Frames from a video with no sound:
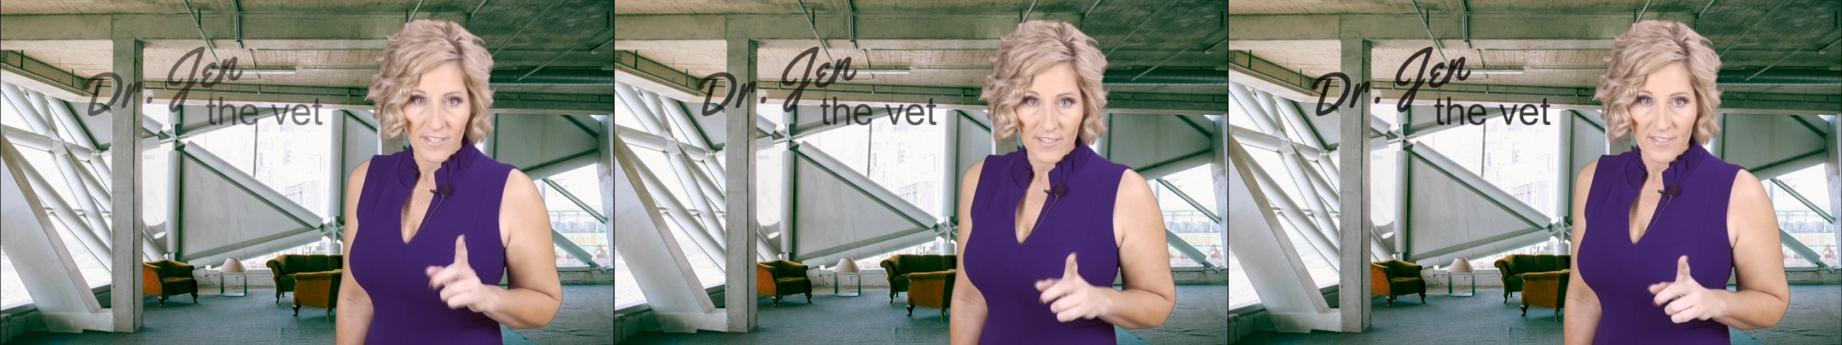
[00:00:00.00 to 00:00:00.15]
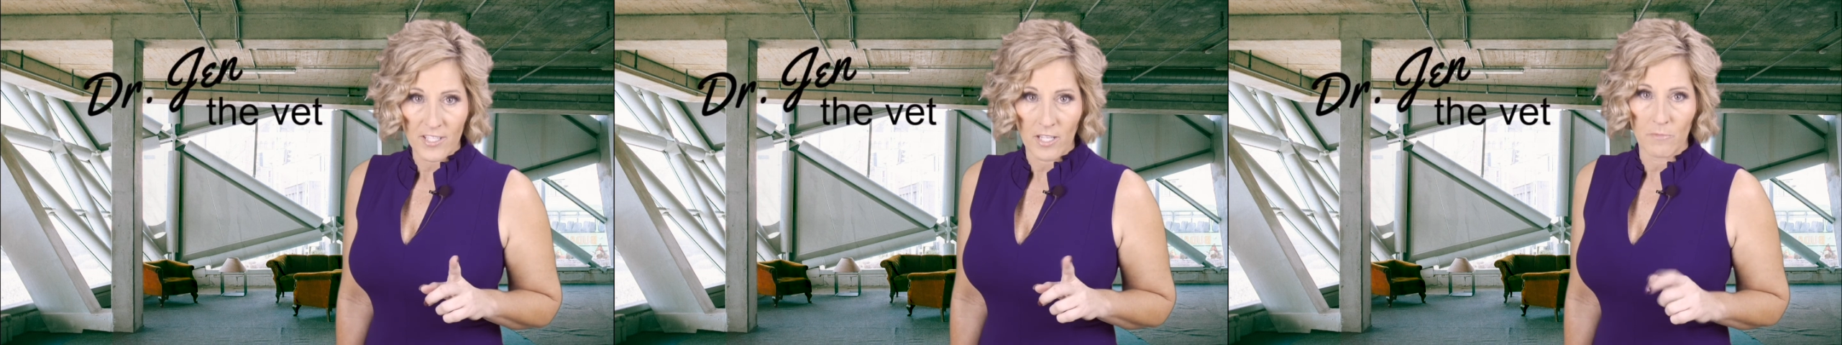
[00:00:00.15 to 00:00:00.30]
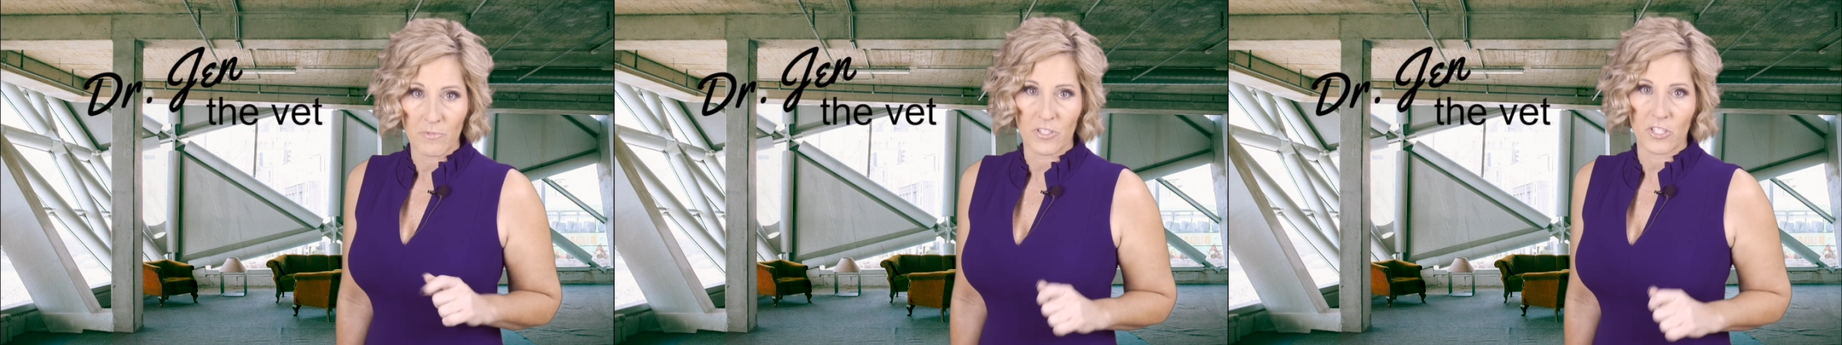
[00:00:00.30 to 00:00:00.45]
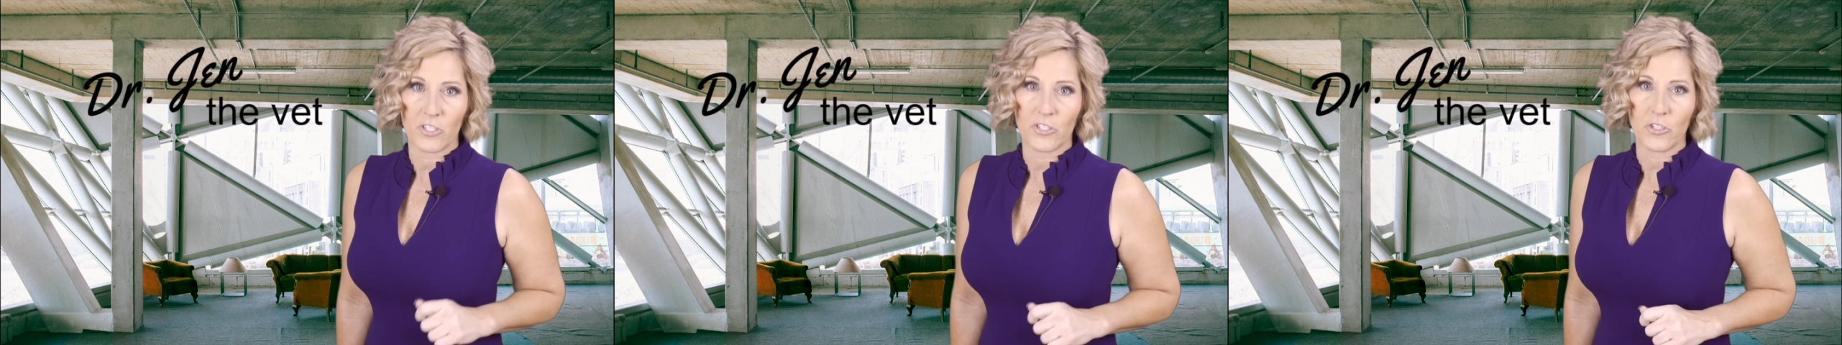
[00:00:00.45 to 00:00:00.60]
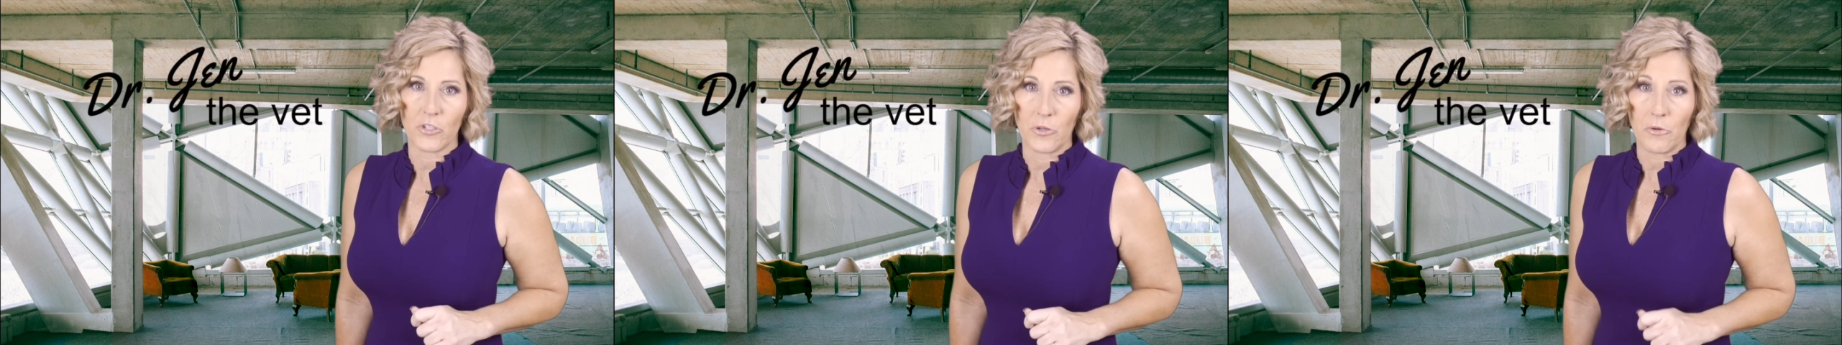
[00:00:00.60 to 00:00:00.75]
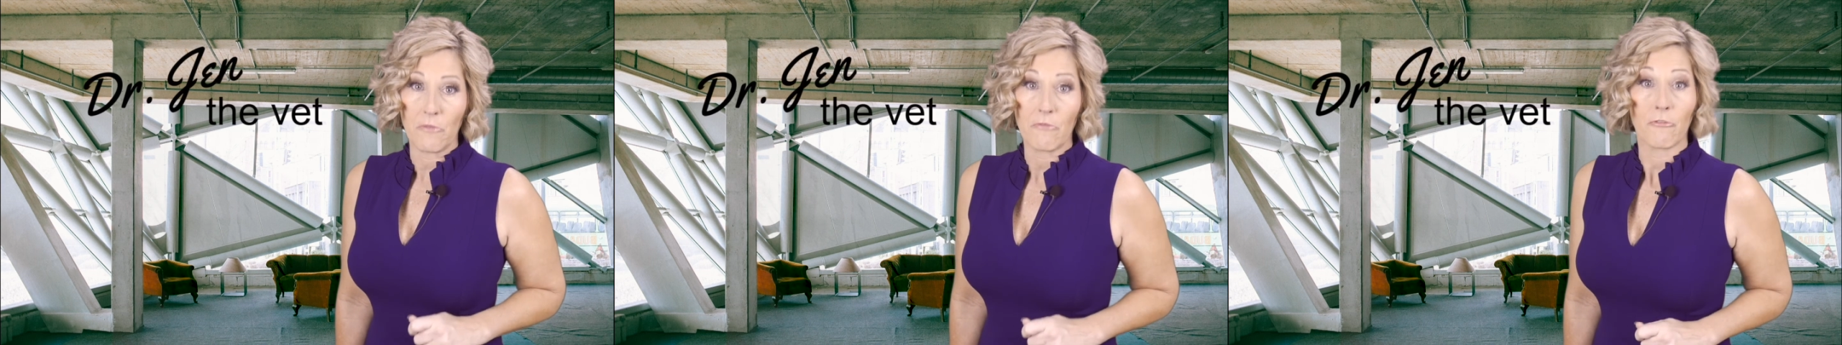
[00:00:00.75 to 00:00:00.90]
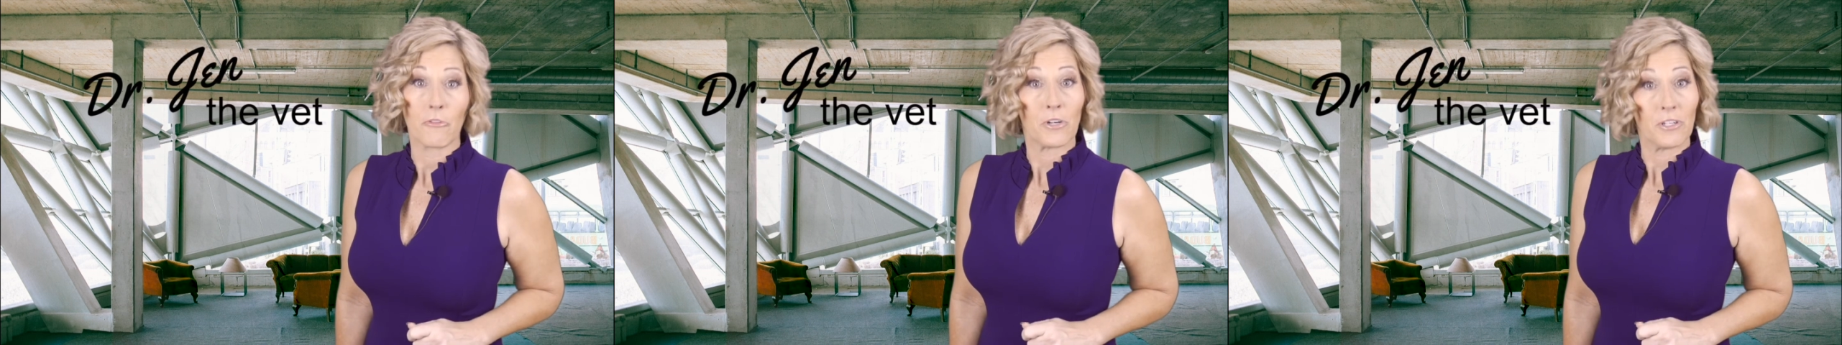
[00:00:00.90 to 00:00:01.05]

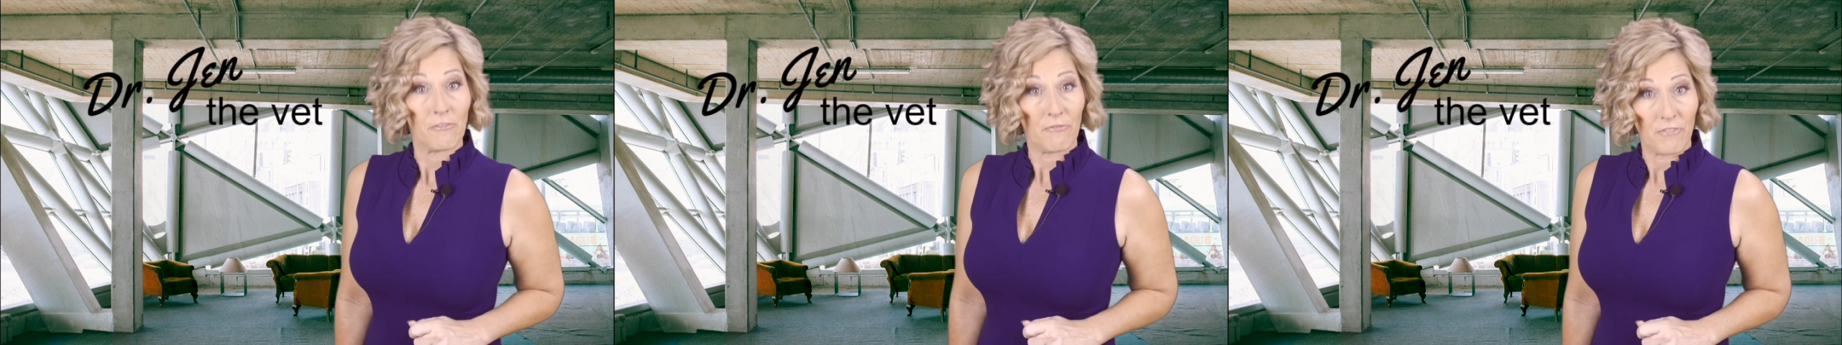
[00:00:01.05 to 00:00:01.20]
substitute for a